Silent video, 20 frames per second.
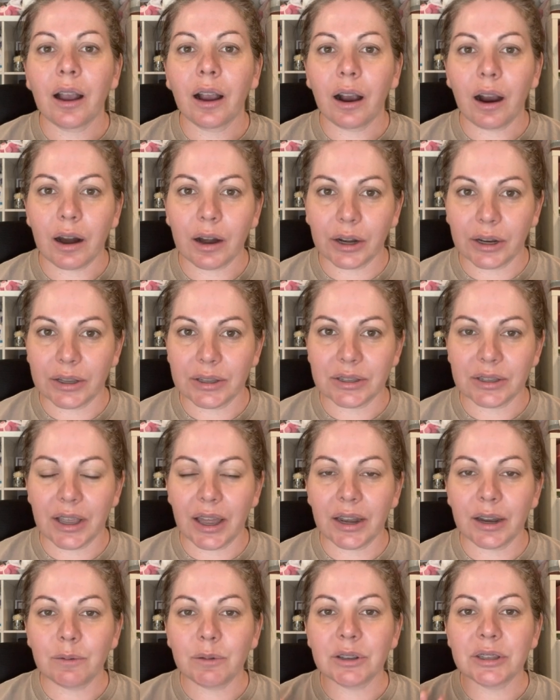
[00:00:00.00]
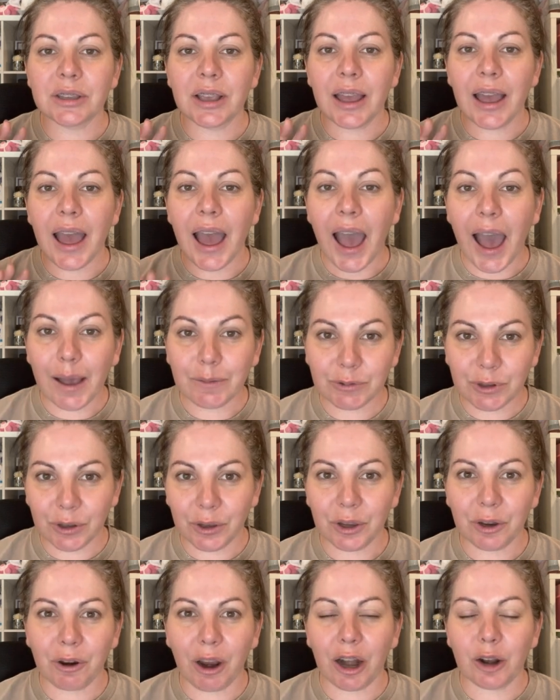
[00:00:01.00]
Gardens, and it was
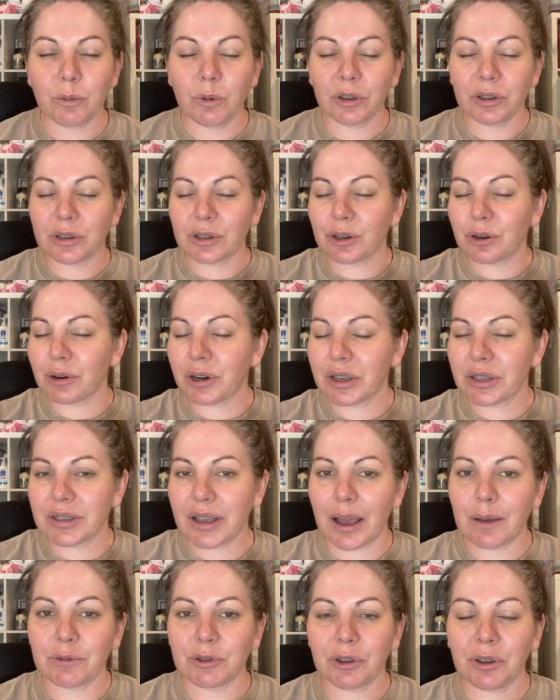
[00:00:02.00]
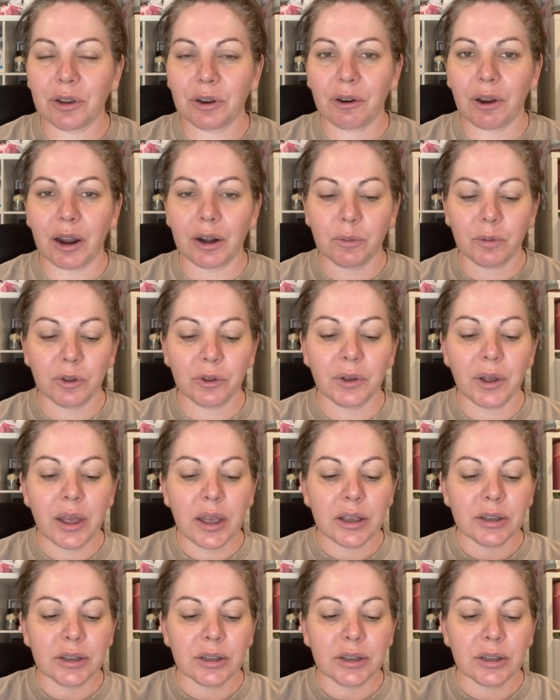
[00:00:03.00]
absolutely incredible. The story is absolutely incredible.